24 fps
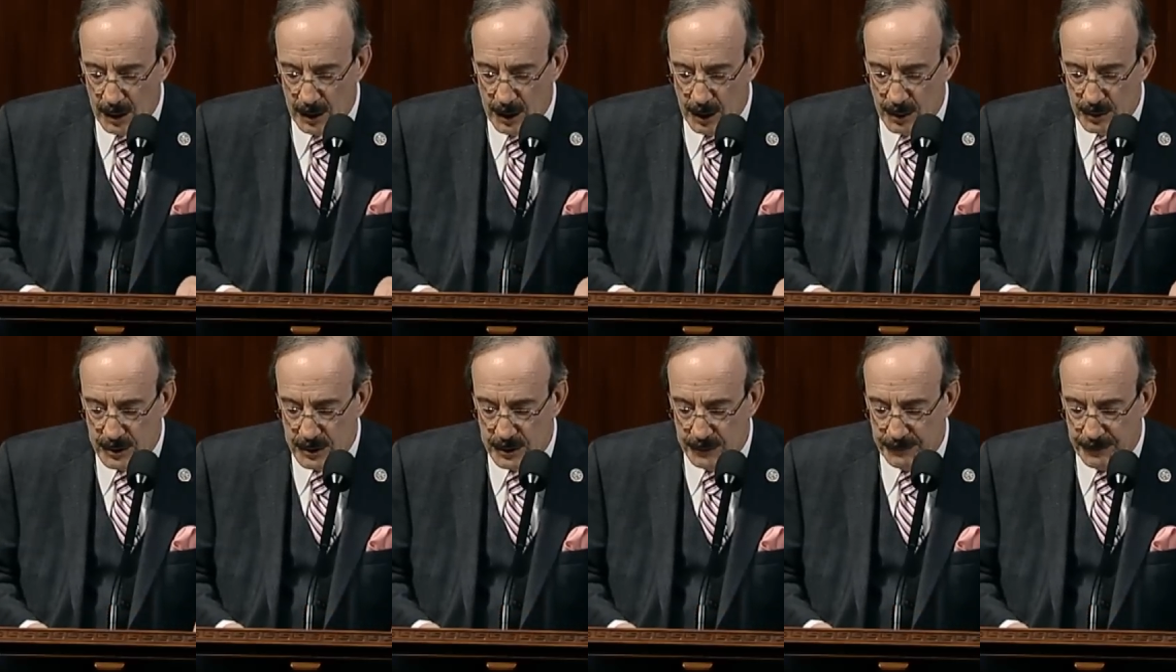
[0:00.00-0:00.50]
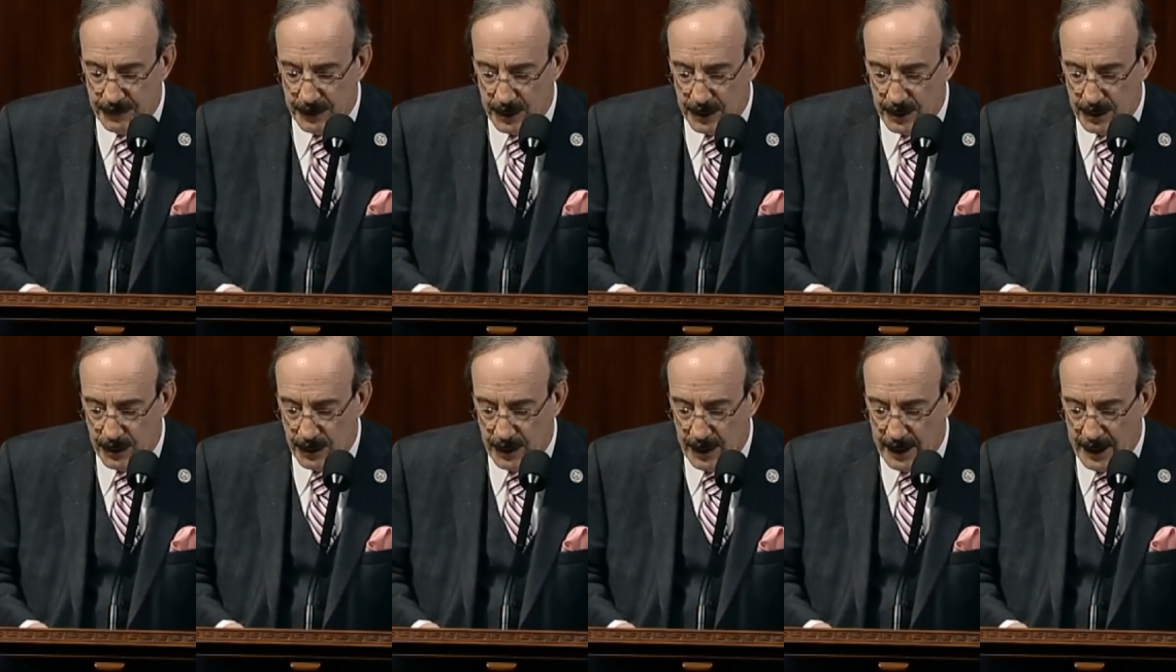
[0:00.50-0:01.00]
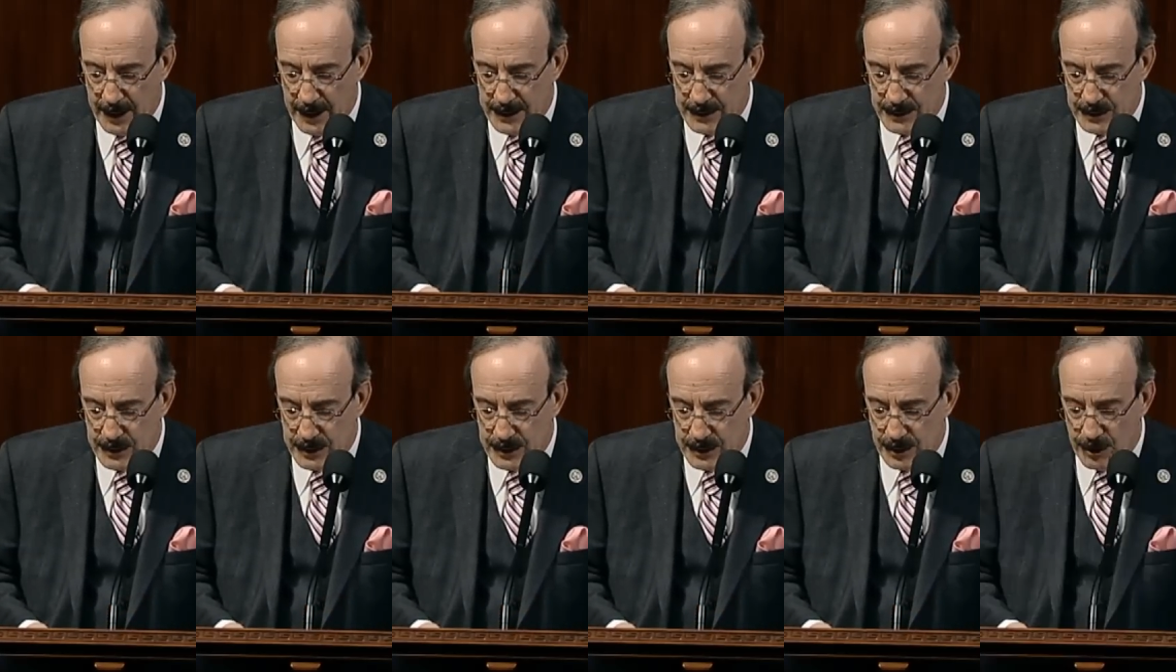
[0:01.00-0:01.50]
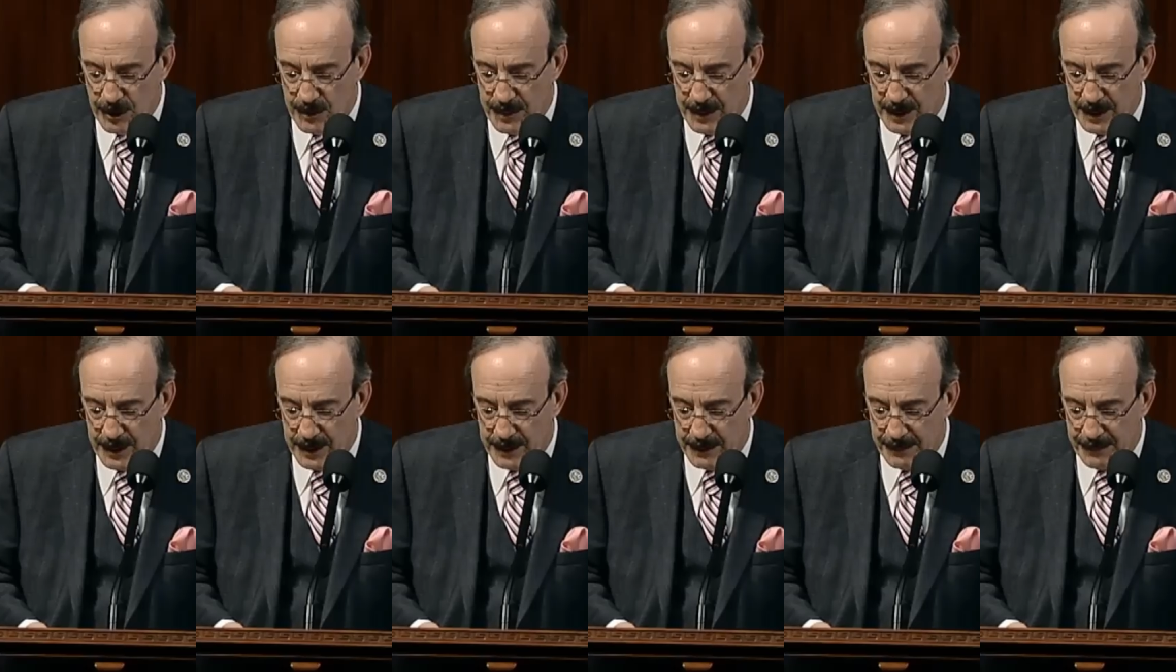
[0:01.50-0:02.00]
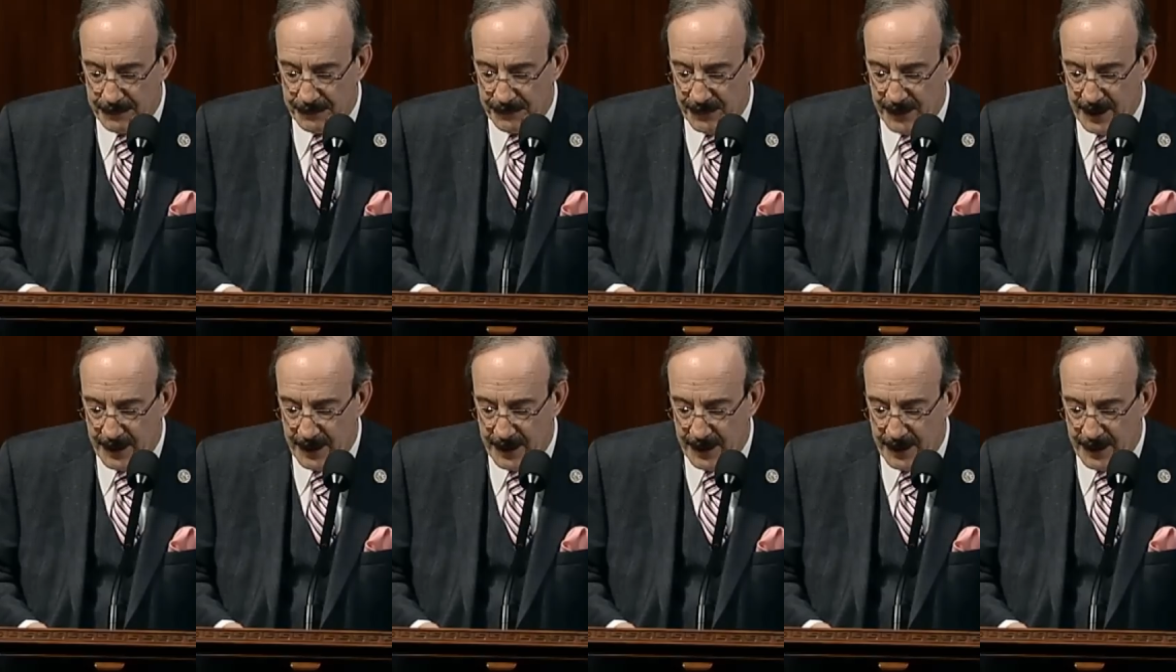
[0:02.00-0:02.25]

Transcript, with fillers: Kosovo and Serbia